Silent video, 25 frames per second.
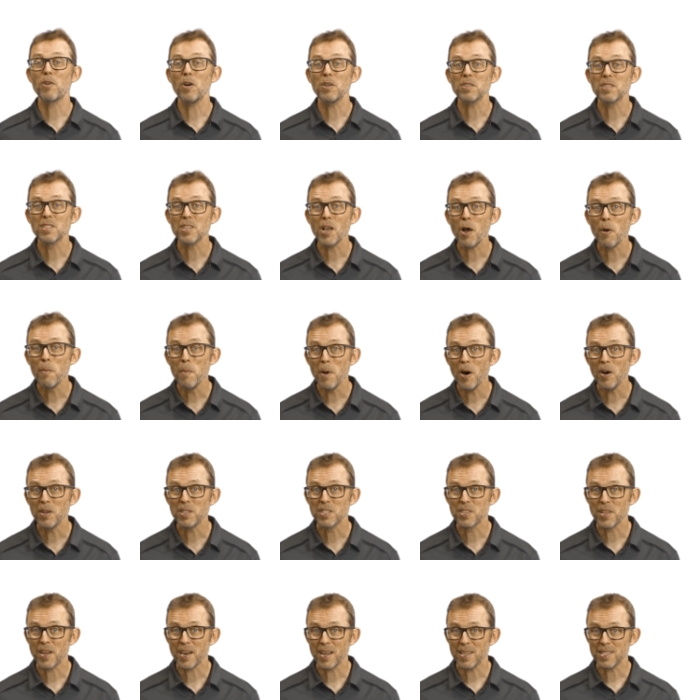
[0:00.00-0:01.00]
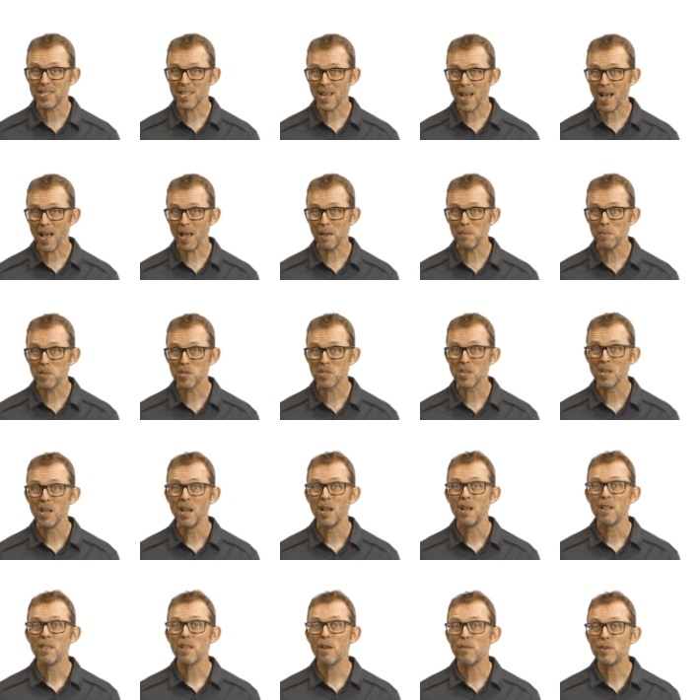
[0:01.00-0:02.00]
got so much that at times
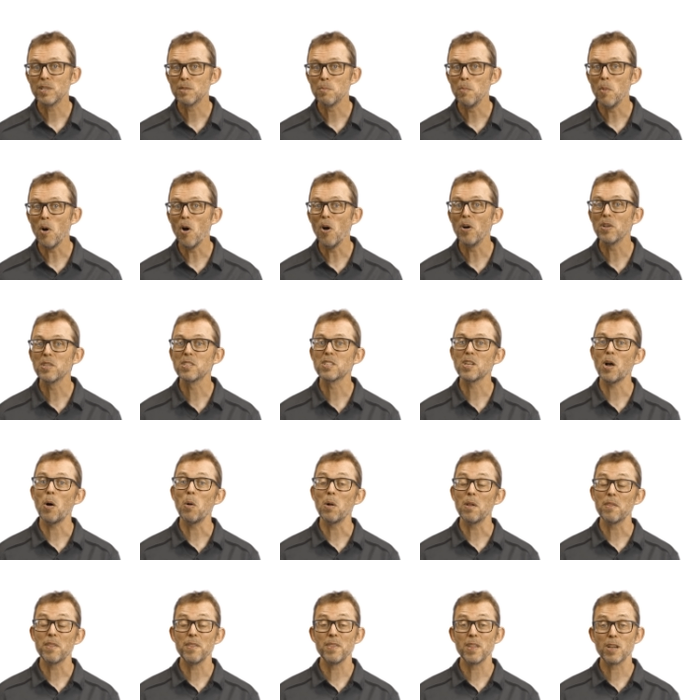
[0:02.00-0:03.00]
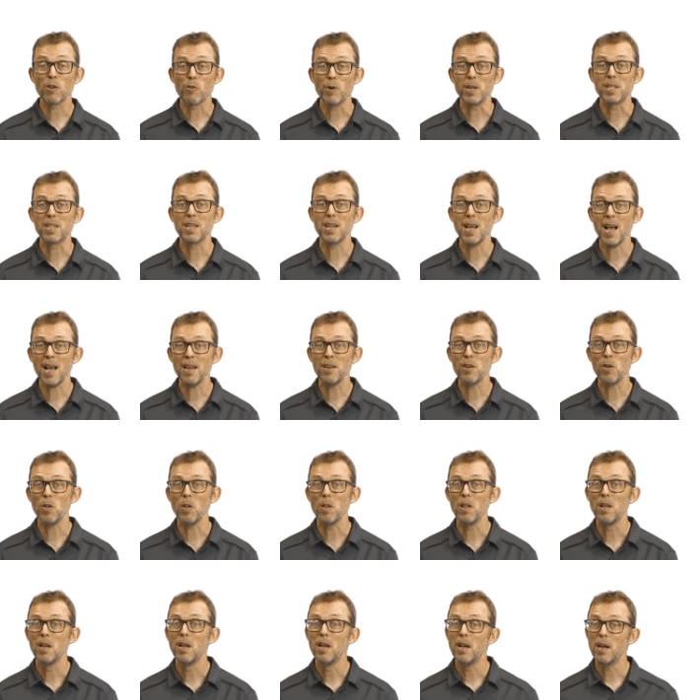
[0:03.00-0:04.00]
there is more solar than the grid can
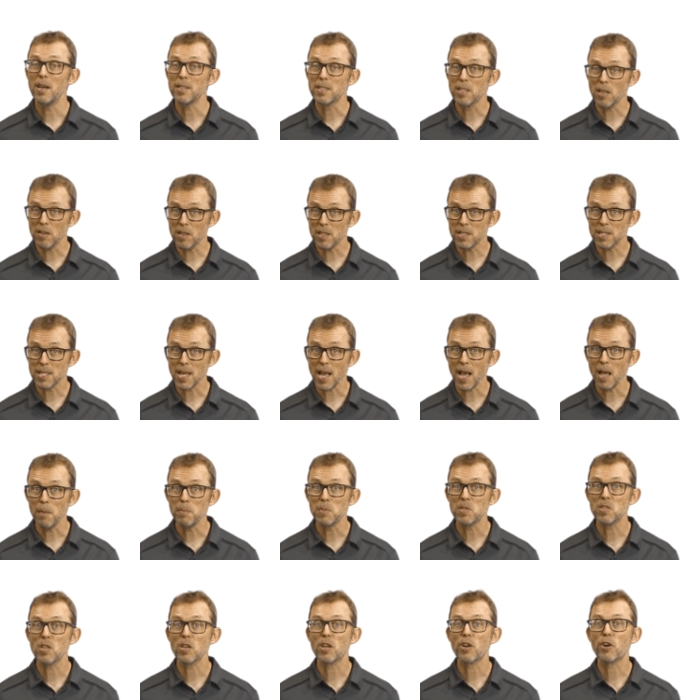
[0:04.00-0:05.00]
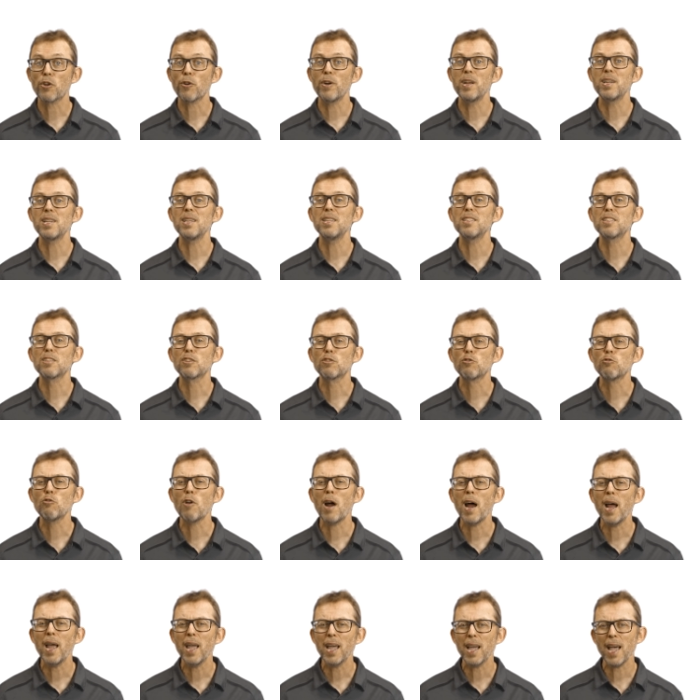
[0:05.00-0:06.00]
handle. At other times, the grid is
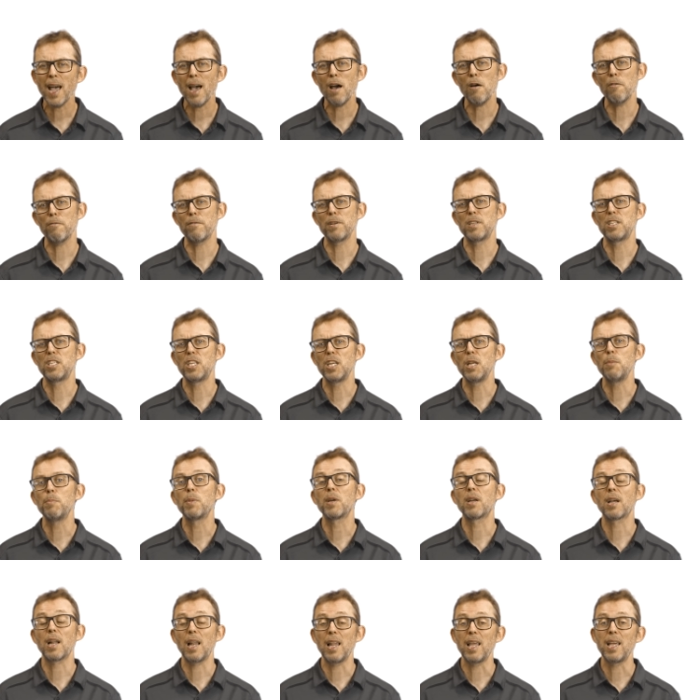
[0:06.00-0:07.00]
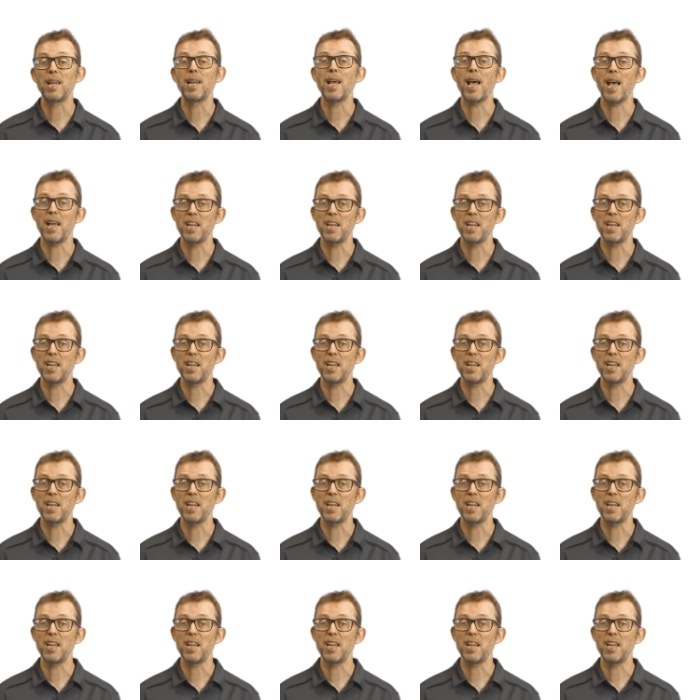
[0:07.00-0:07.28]
crying out for cheap, clean